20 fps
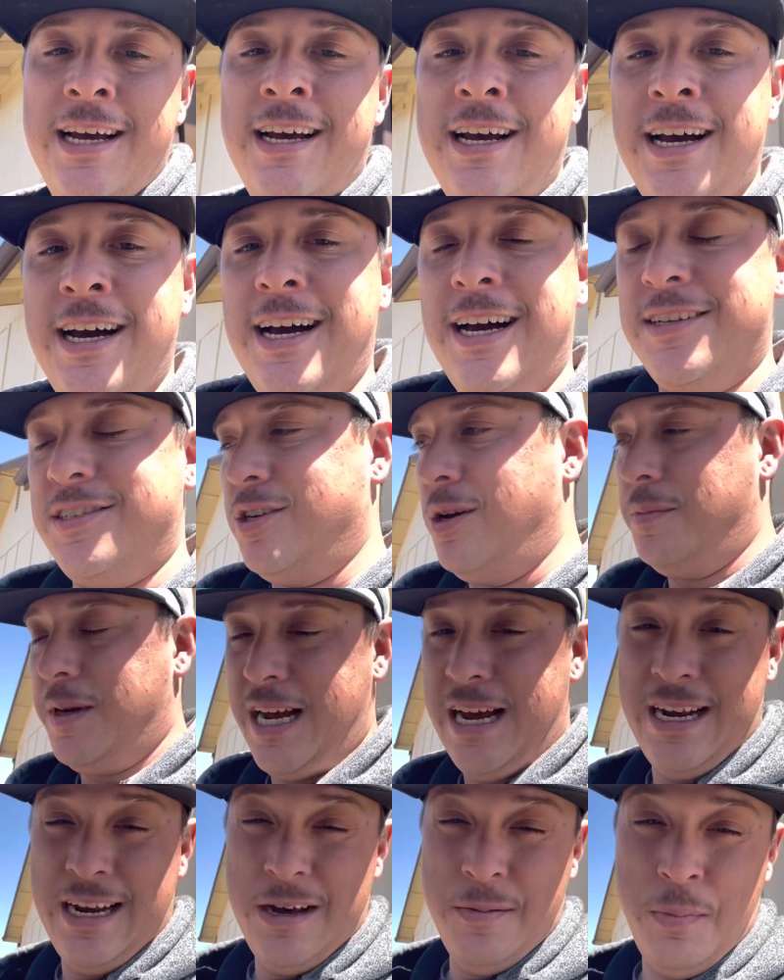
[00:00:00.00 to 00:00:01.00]
So I'm
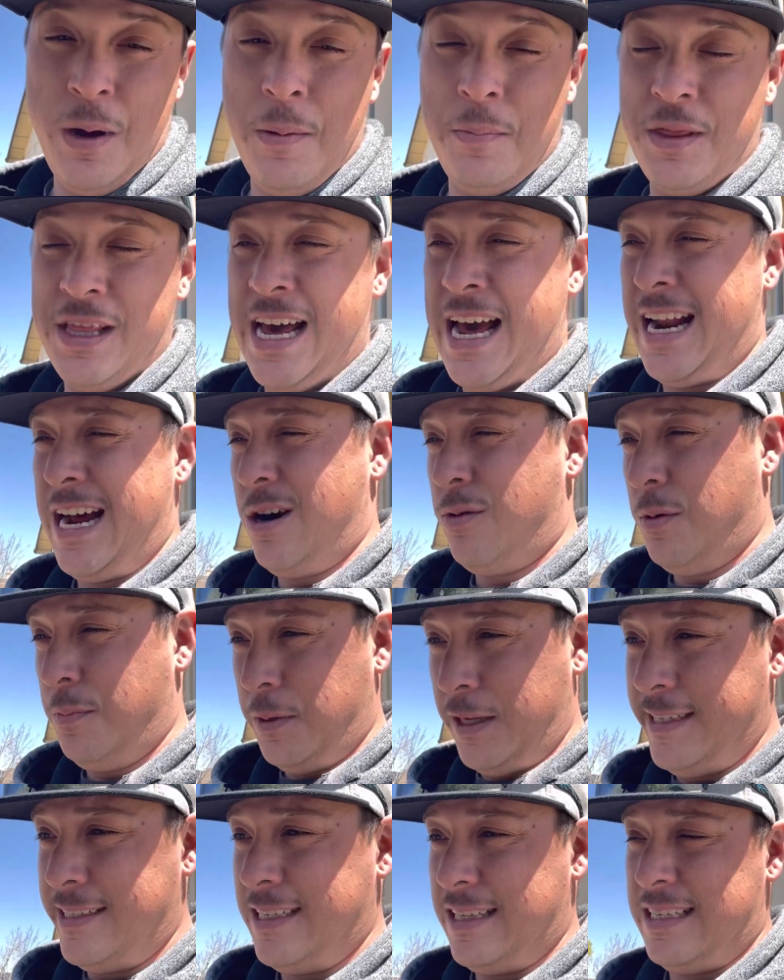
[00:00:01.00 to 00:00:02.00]
gonna end up pumping that out,
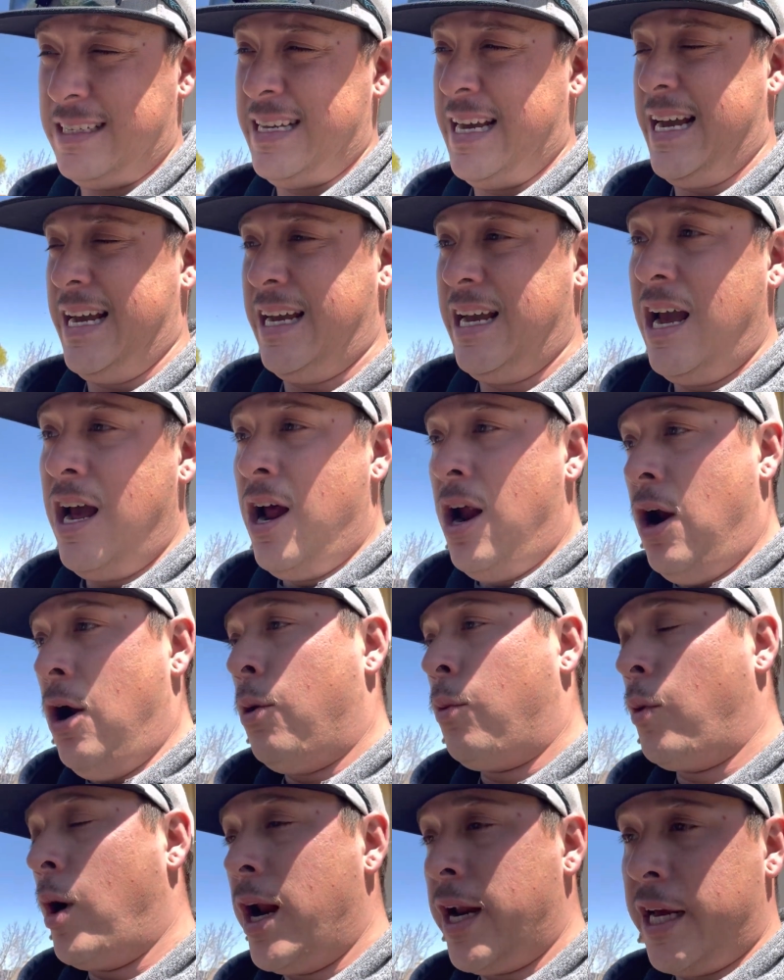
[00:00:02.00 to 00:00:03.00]
replacing the tank,
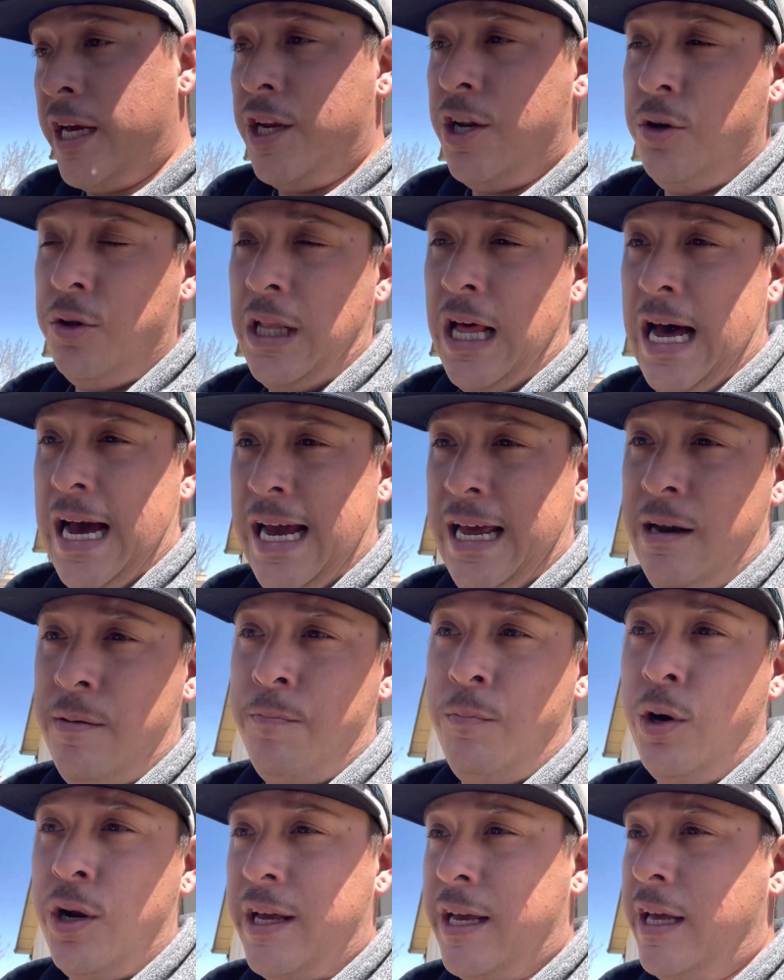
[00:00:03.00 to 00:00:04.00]
running a new line,
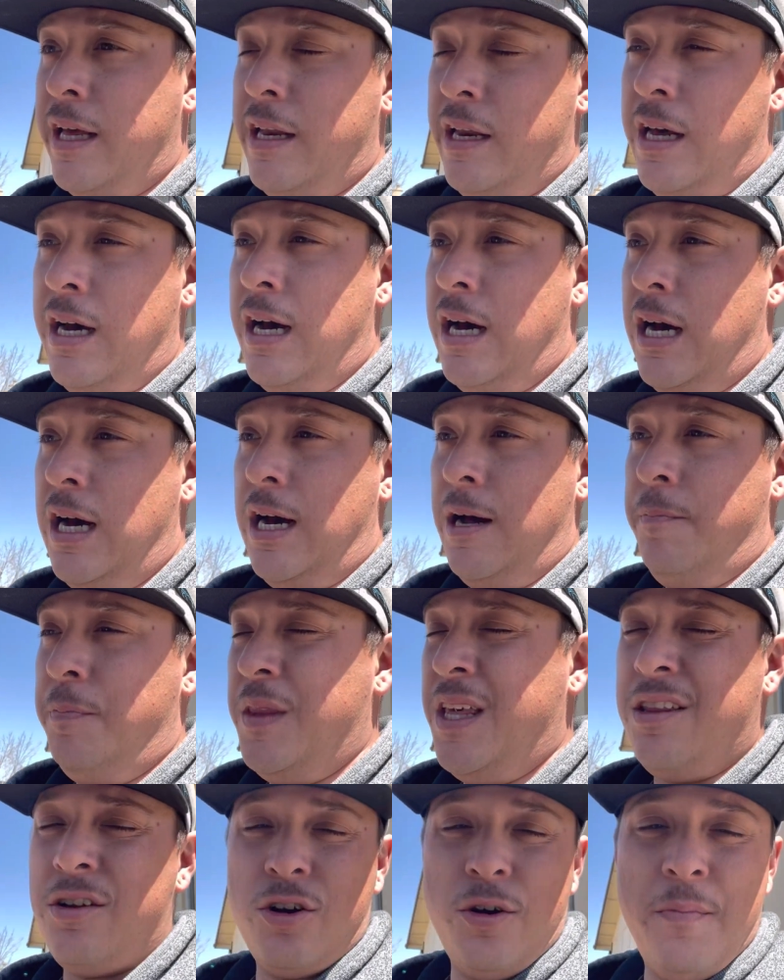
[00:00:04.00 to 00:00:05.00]
putting in
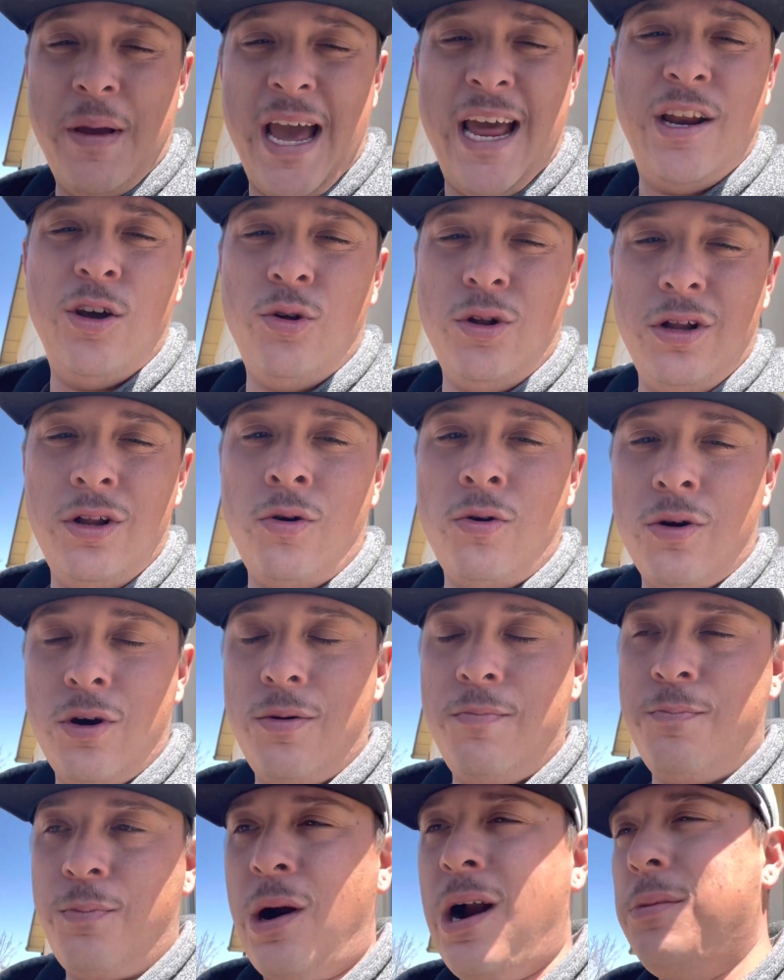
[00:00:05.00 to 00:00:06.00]
either a manual
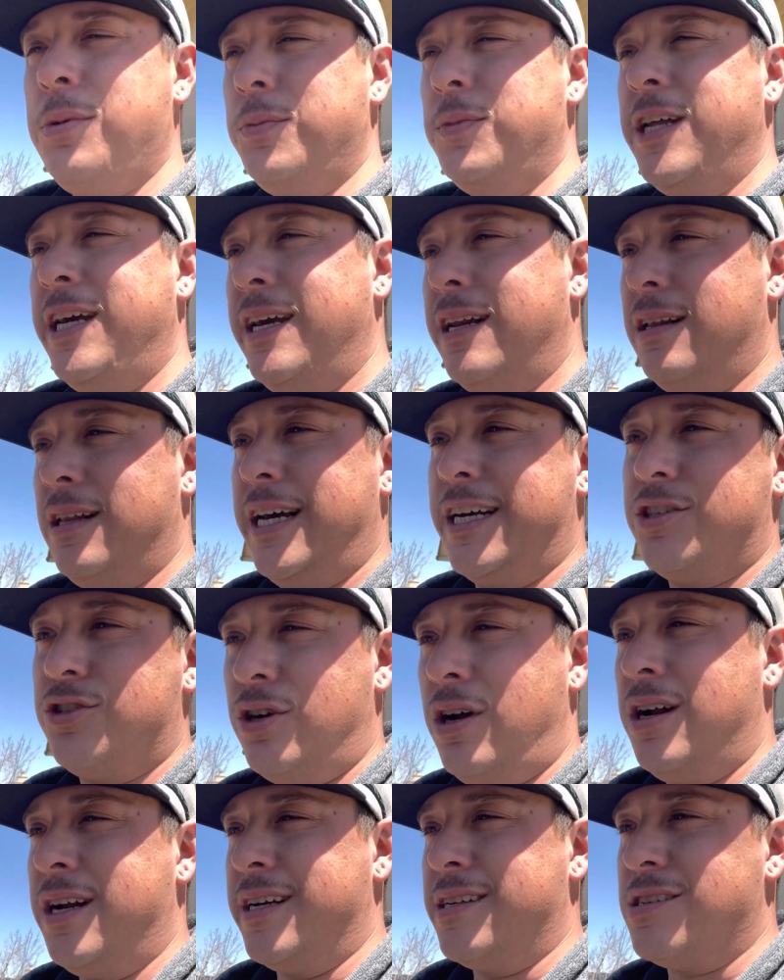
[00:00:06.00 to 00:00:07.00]
or probably an
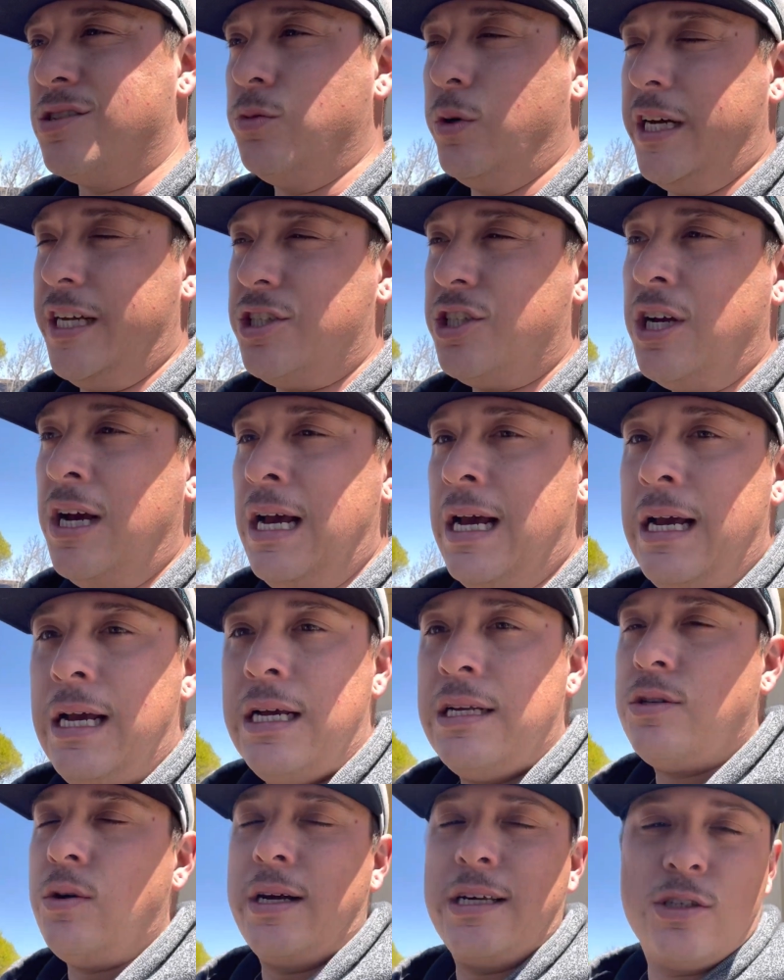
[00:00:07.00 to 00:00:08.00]
electronic switch
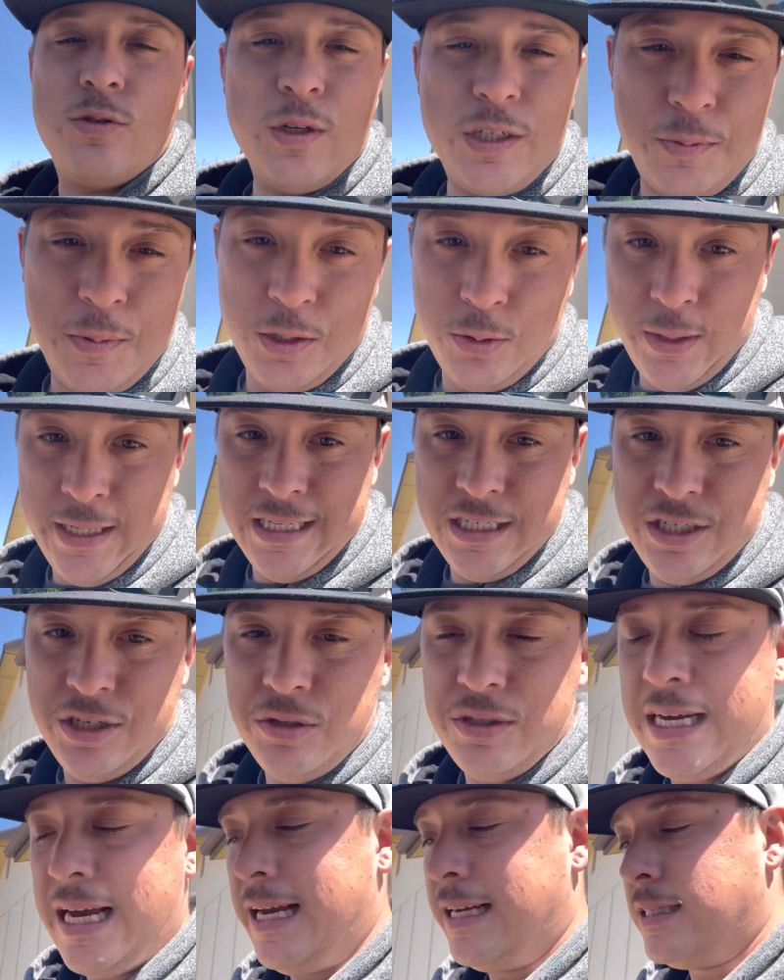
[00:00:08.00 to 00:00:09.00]
so I can switch between the
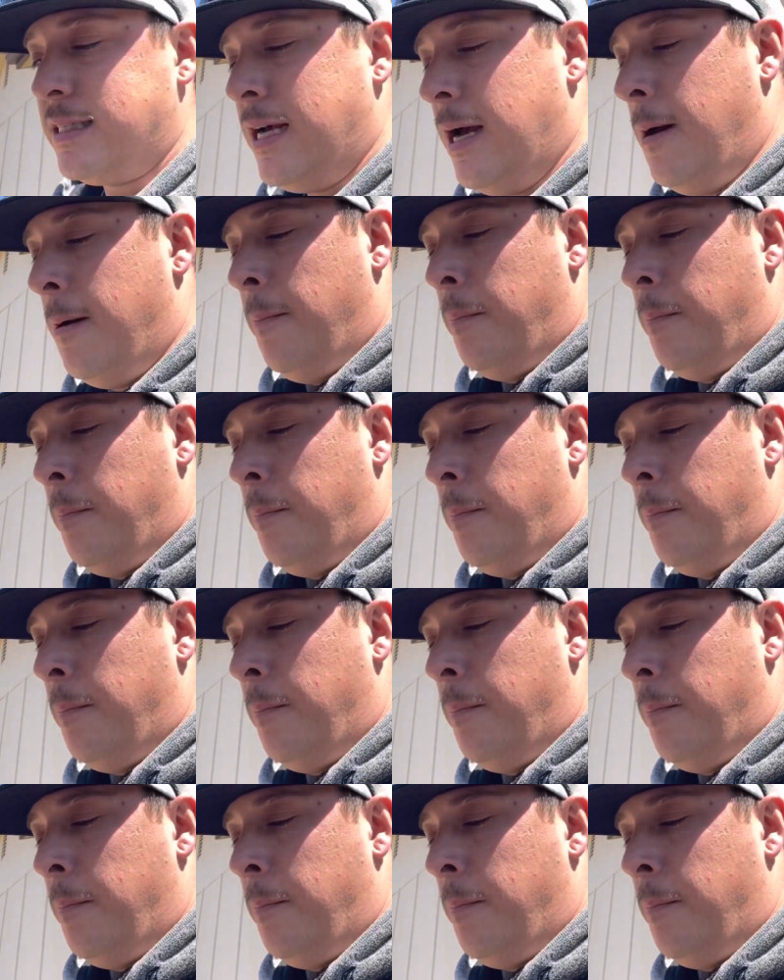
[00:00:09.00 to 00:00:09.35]
two tanks.